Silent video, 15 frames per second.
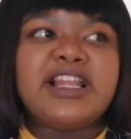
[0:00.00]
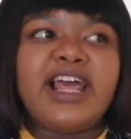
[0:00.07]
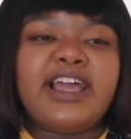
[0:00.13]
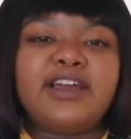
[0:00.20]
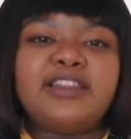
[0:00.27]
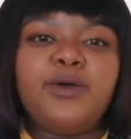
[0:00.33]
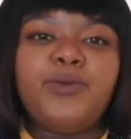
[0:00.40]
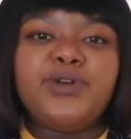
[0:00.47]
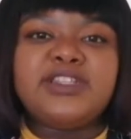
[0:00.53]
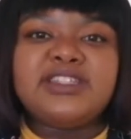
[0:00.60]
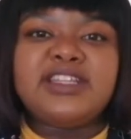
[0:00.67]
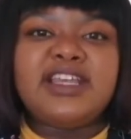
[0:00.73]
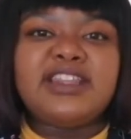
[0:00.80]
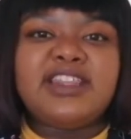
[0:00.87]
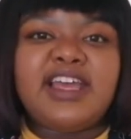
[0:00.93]
Like, they
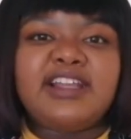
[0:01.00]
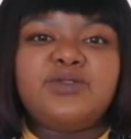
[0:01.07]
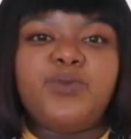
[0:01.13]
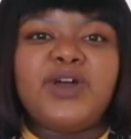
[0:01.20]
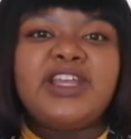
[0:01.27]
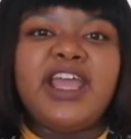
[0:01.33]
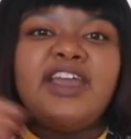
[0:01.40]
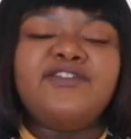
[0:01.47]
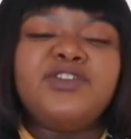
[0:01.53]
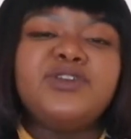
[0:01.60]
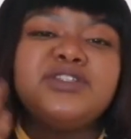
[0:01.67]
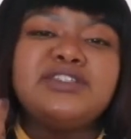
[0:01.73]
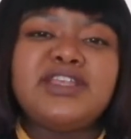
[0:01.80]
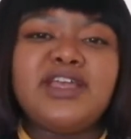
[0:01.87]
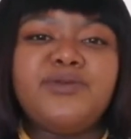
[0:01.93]
would say that whatever
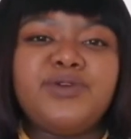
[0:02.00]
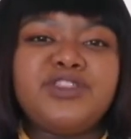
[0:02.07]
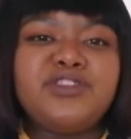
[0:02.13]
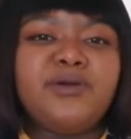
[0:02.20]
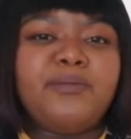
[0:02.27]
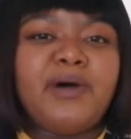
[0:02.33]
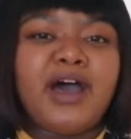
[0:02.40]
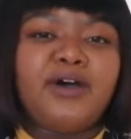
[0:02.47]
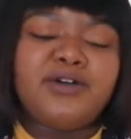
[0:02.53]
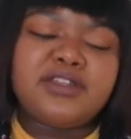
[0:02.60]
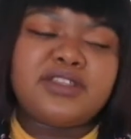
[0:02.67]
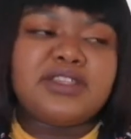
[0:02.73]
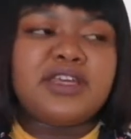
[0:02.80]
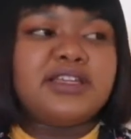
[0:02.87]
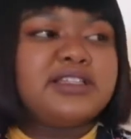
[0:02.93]
you say with your
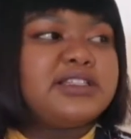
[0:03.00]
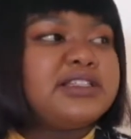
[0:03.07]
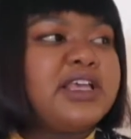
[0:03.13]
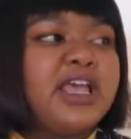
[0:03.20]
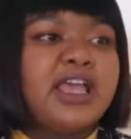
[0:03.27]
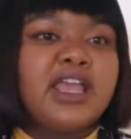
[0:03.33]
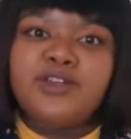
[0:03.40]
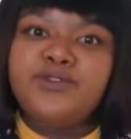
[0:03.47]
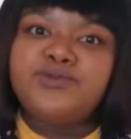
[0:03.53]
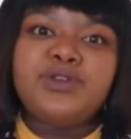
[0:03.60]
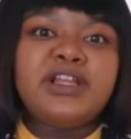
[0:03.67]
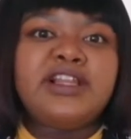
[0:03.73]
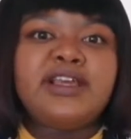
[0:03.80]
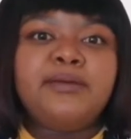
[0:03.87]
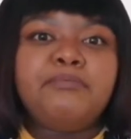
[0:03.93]
mouth is
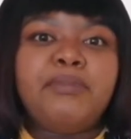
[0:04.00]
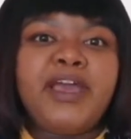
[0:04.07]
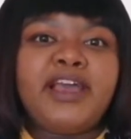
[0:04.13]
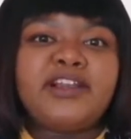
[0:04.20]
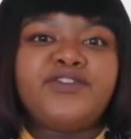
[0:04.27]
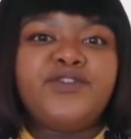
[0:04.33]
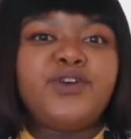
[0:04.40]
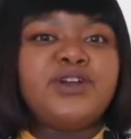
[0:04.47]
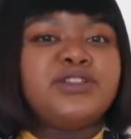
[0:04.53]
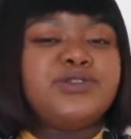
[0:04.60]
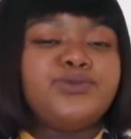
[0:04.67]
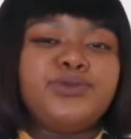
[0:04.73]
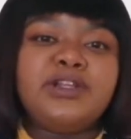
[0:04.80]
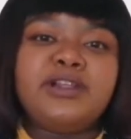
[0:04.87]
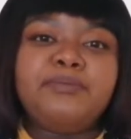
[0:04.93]
really impactful,
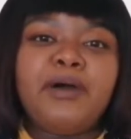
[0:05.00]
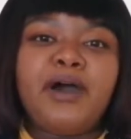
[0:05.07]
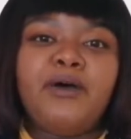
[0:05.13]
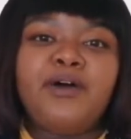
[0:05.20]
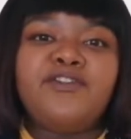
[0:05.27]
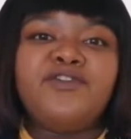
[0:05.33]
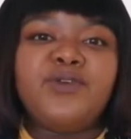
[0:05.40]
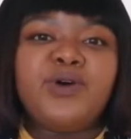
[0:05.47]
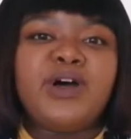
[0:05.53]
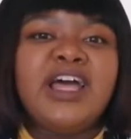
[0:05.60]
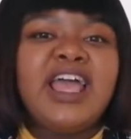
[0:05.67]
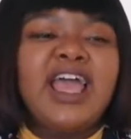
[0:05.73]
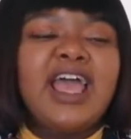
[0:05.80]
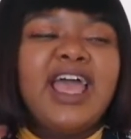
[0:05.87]
it's really powerful.